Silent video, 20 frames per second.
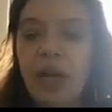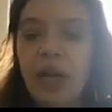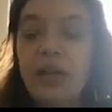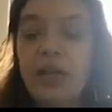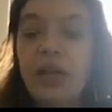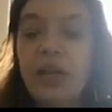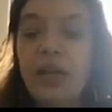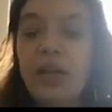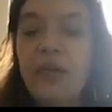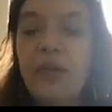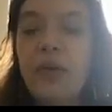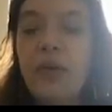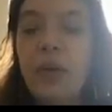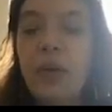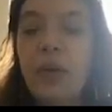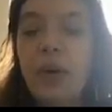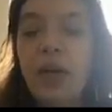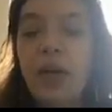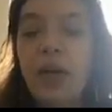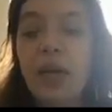and give
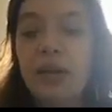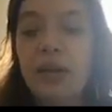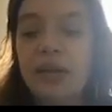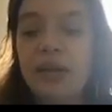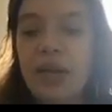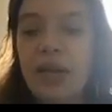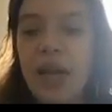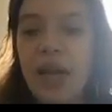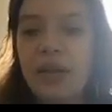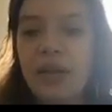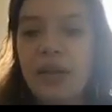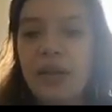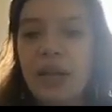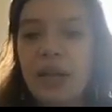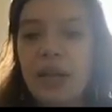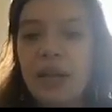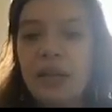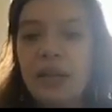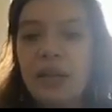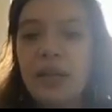you an
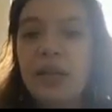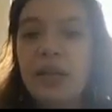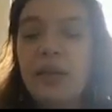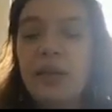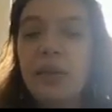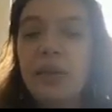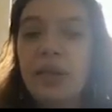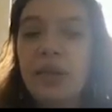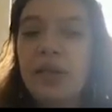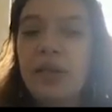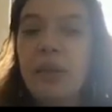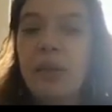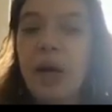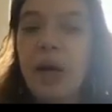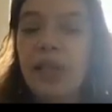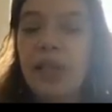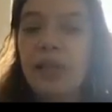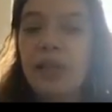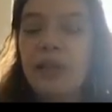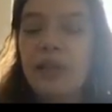understanding that this
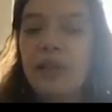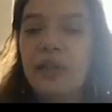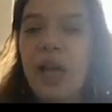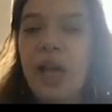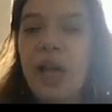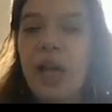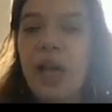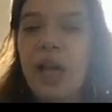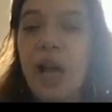person might have